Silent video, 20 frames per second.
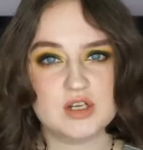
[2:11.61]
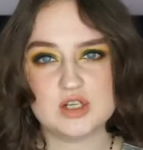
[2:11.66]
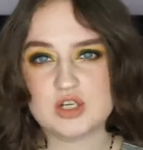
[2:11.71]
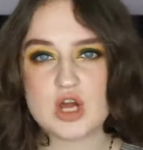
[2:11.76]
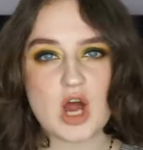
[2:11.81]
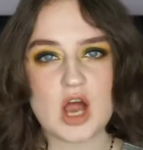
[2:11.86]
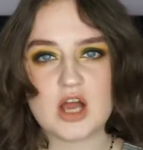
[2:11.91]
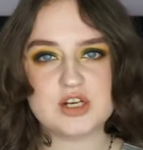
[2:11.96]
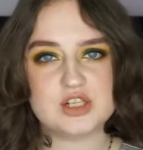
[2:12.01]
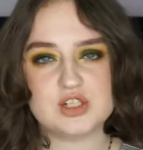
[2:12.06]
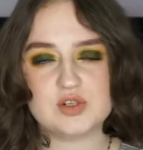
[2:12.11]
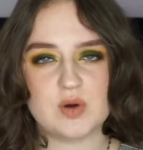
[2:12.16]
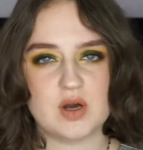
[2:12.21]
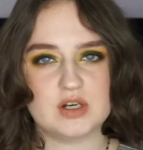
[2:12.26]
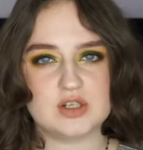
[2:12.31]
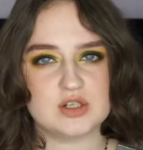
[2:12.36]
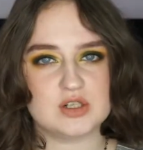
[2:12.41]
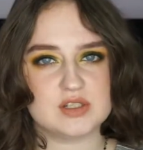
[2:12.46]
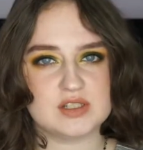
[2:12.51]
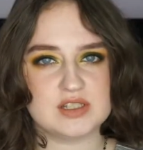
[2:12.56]
not
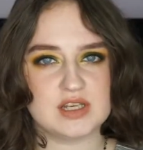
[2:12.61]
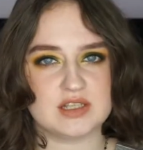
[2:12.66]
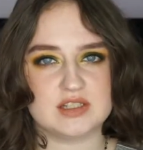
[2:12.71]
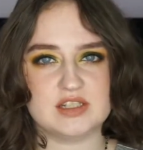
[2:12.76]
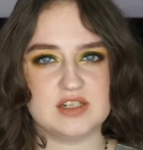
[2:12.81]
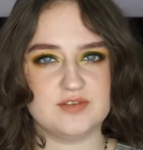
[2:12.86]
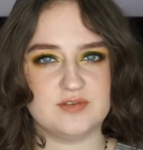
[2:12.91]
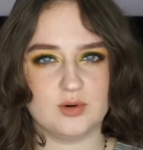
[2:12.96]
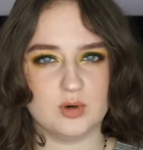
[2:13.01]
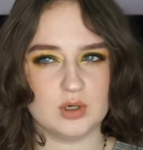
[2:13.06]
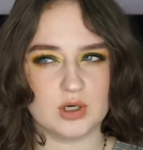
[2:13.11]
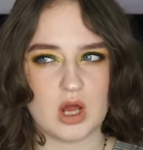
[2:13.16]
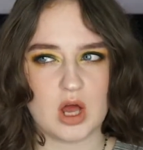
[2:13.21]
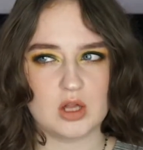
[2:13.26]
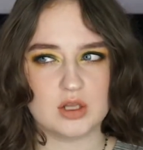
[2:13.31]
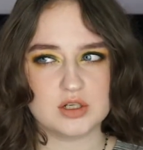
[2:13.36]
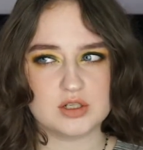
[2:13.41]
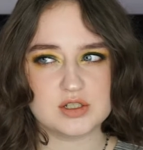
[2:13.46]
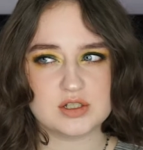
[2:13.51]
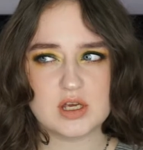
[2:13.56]

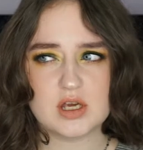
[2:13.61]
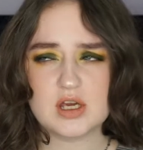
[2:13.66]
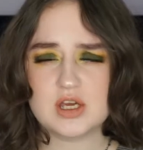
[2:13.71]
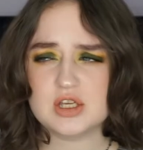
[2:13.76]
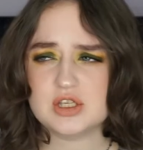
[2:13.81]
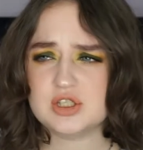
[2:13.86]
$264.